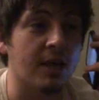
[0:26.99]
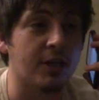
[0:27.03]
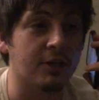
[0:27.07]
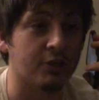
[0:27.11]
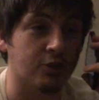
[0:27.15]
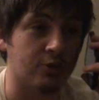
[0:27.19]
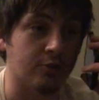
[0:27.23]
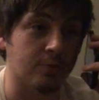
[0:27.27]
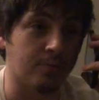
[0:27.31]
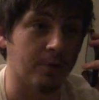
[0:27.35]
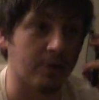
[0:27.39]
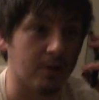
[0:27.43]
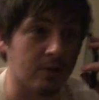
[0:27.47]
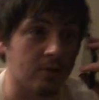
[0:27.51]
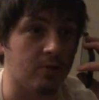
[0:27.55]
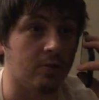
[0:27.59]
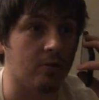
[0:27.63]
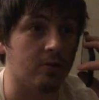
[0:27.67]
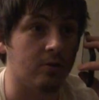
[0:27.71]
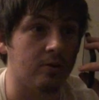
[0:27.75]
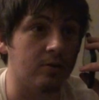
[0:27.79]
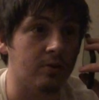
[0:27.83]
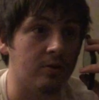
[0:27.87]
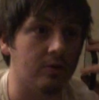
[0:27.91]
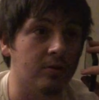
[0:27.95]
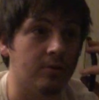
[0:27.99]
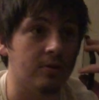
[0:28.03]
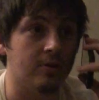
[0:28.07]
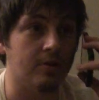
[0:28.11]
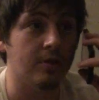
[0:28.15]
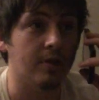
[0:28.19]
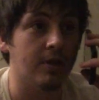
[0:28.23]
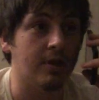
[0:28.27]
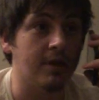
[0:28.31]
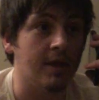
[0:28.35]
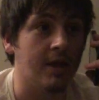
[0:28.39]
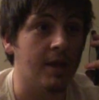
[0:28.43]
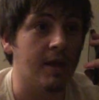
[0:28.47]
extra pickle.
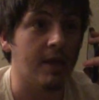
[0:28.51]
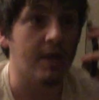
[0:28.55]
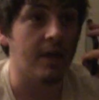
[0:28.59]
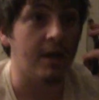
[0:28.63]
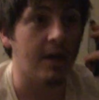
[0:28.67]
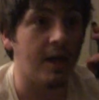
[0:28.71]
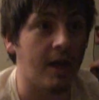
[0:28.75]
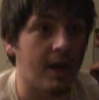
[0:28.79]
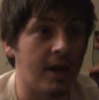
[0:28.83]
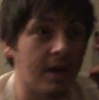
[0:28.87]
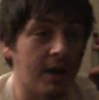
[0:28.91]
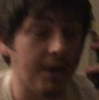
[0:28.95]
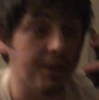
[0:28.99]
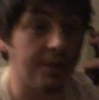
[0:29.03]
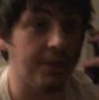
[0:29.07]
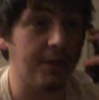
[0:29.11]
And I